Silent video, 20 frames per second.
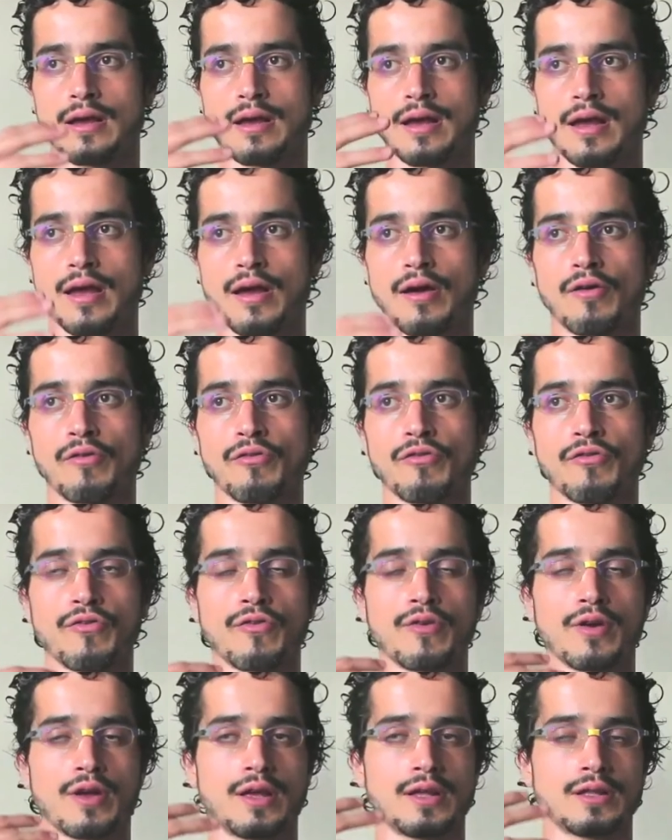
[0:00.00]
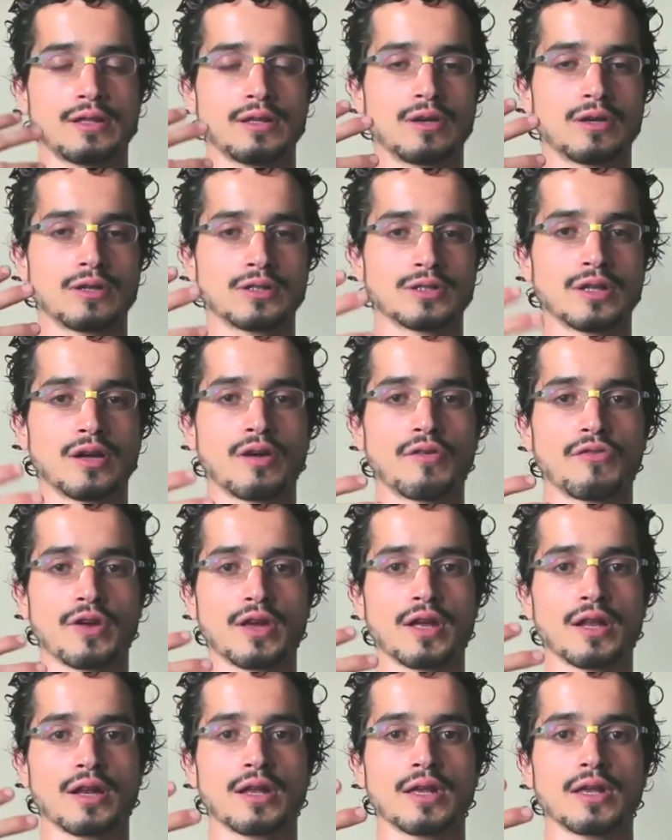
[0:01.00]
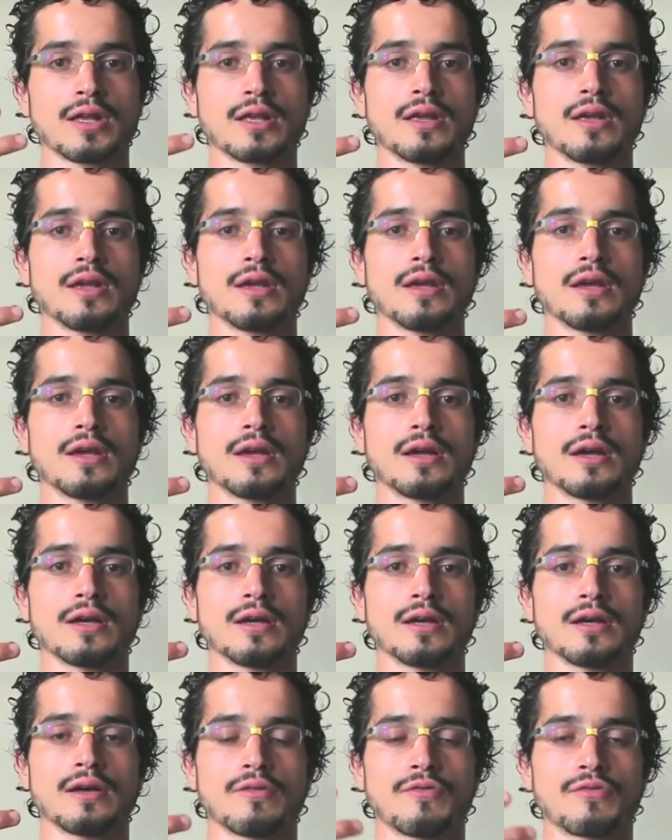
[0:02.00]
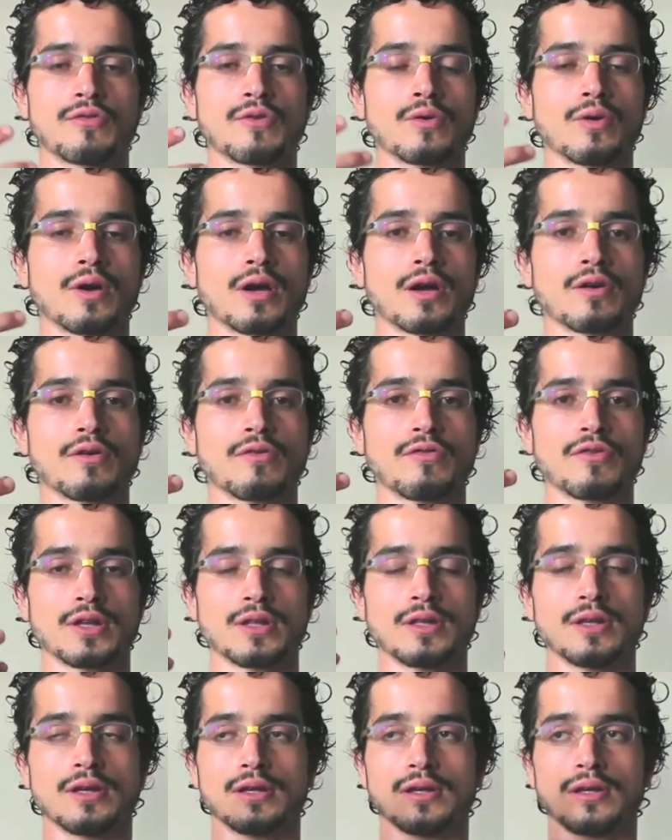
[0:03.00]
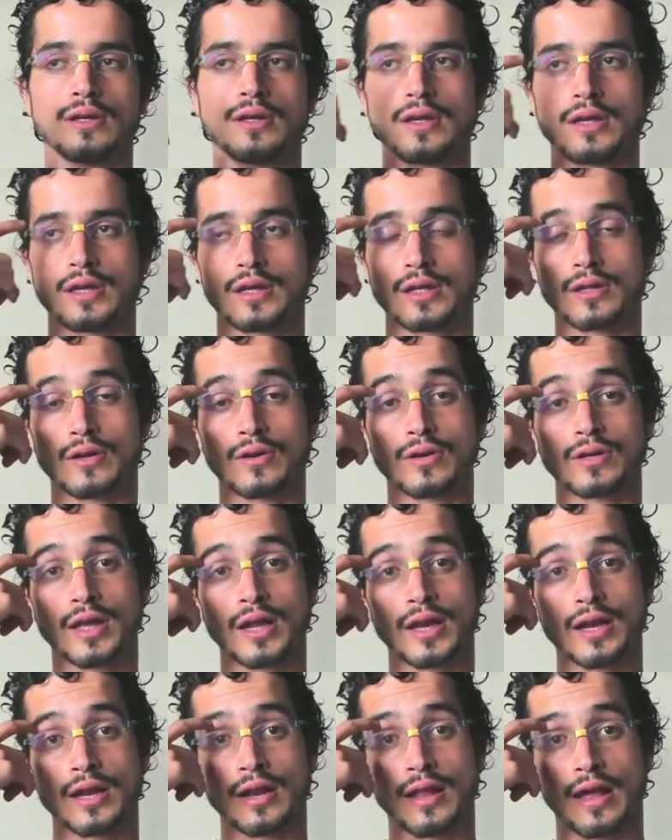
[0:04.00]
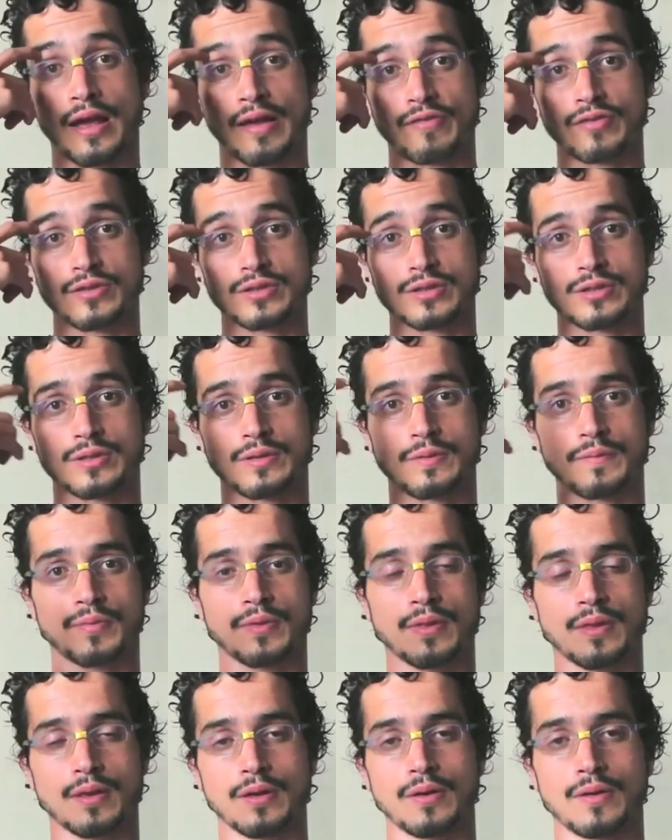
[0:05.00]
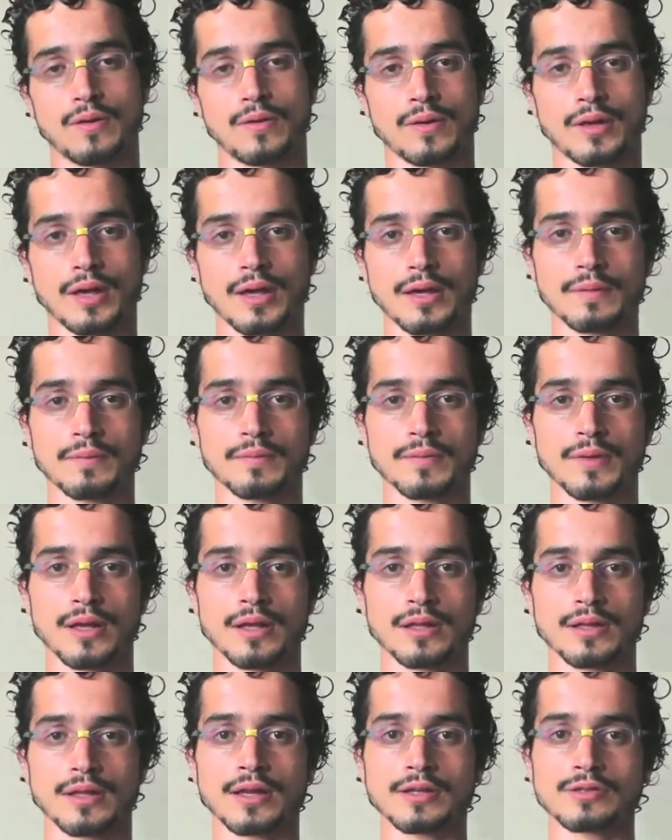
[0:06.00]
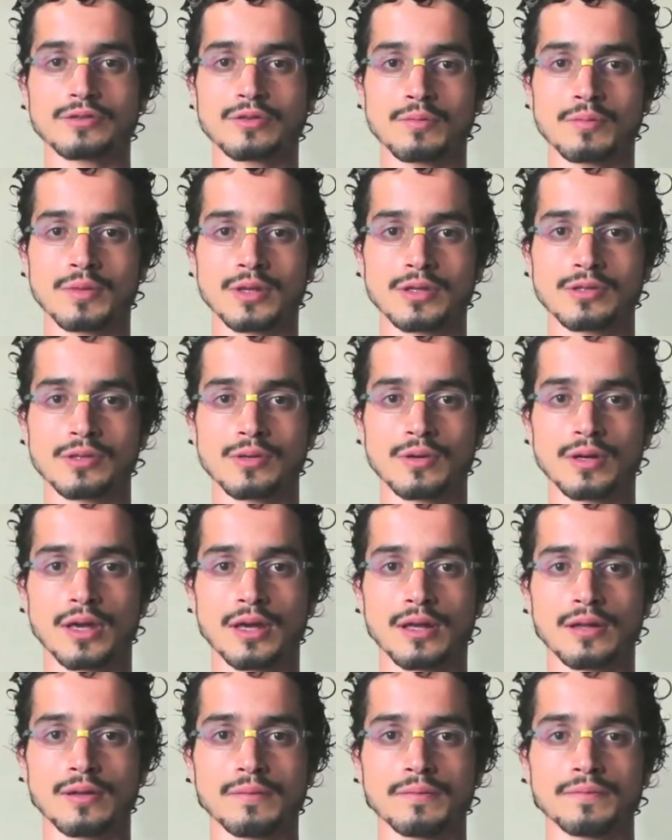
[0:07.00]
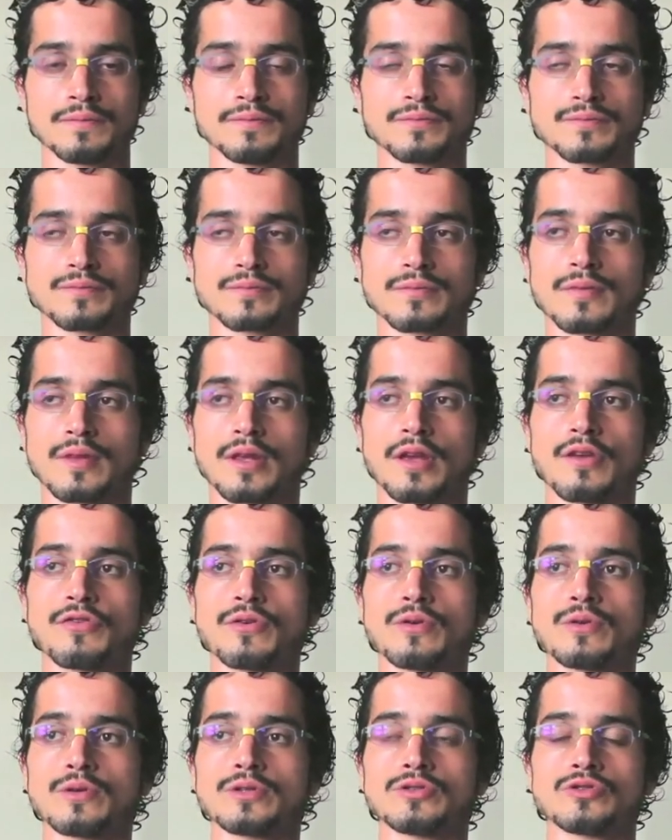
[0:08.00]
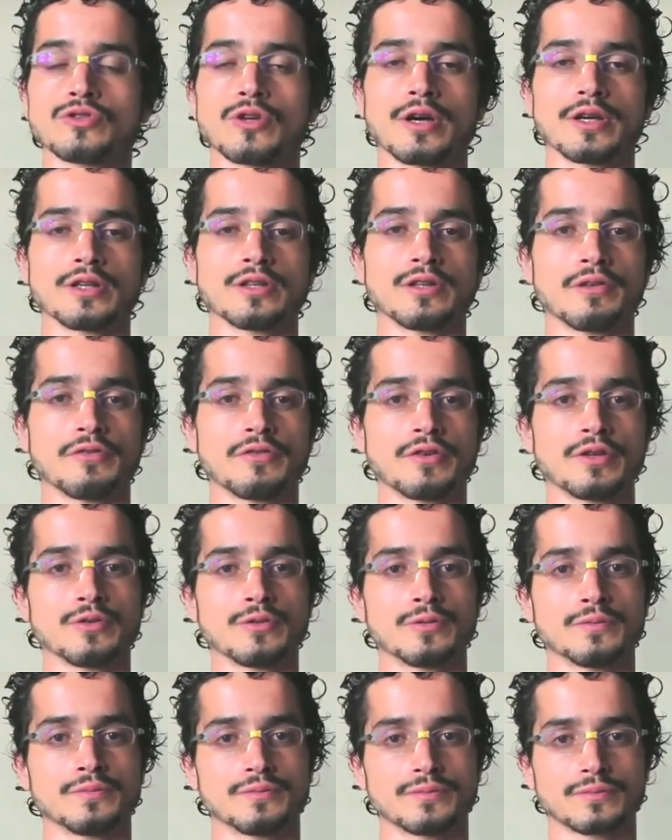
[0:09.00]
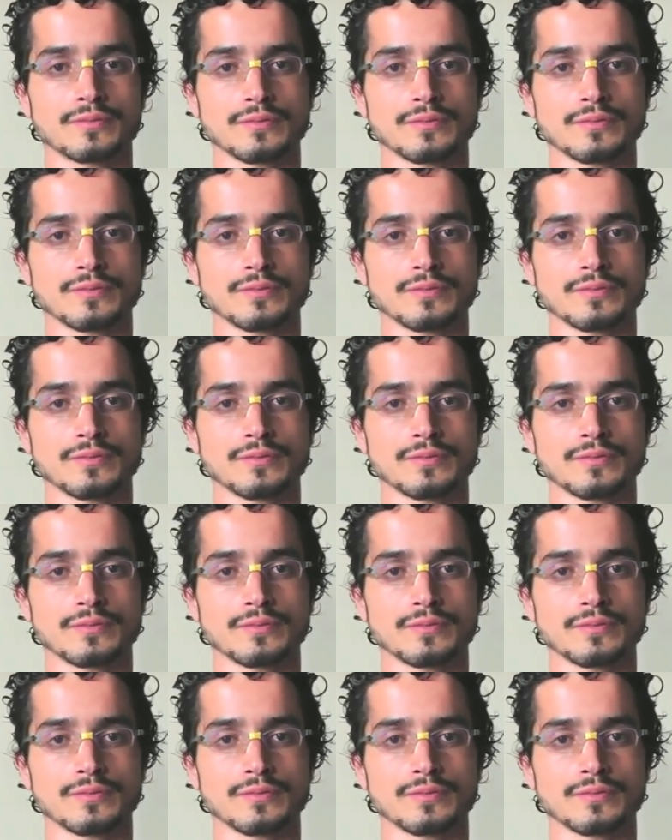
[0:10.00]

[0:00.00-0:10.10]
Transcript: health and our self-healing through Ayurveda in our daily lives. Okay? Nice to meet you again. If you enjoyed the video,